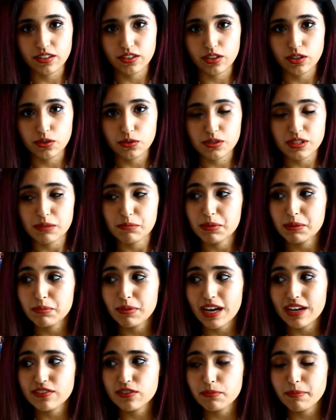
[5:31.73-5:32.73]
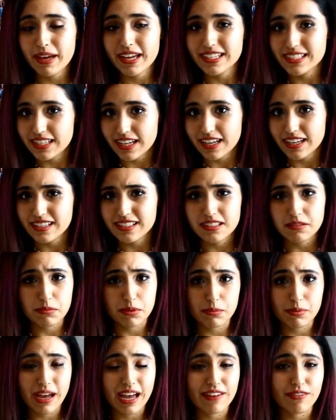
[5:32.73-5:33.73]
You know, some people have a bad day, some
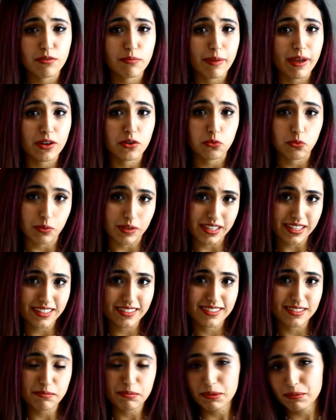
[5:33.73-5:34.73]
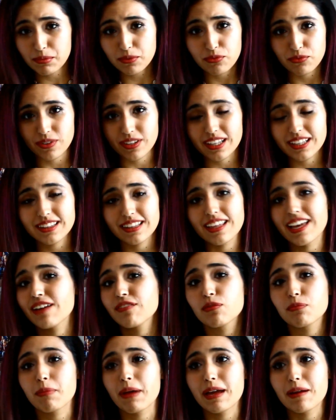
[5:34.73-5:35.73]
people have a bad week, some people feel like they
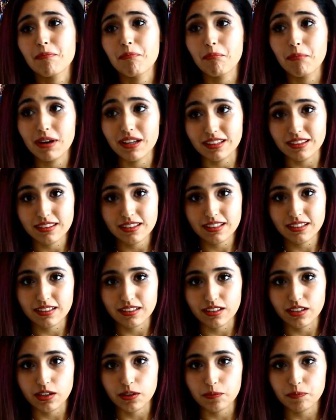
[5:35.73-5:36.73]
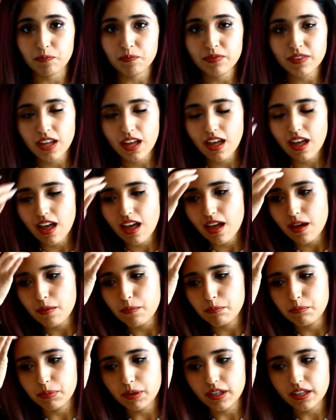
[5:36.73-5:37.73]
have a bad month, you know?
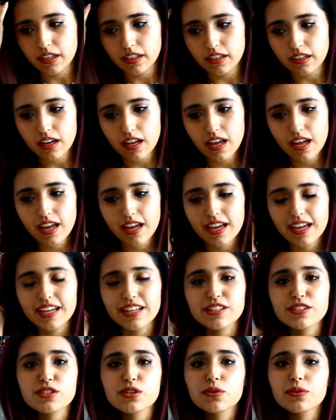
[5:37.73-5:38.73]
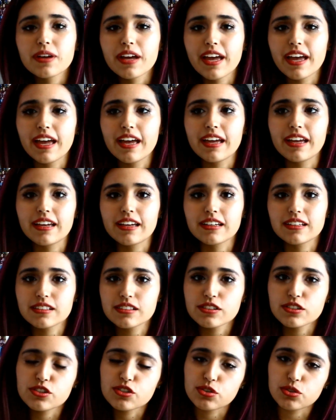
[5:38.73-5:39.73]
But it's okay
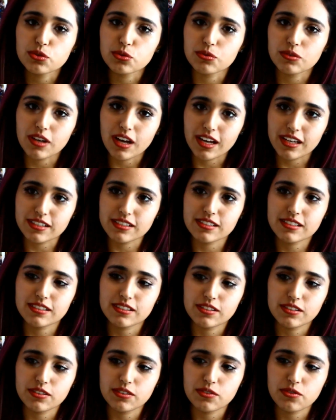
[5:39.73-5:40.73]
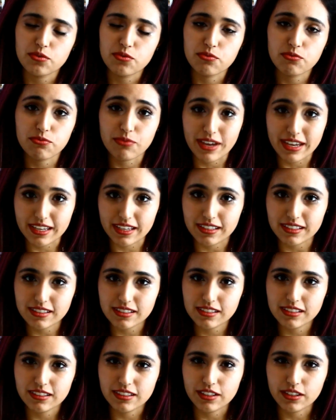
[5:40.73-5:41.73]
to not fake
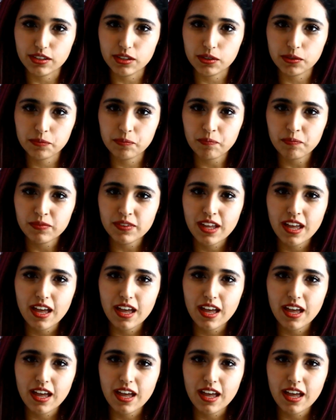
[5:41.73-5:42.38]
it, you know?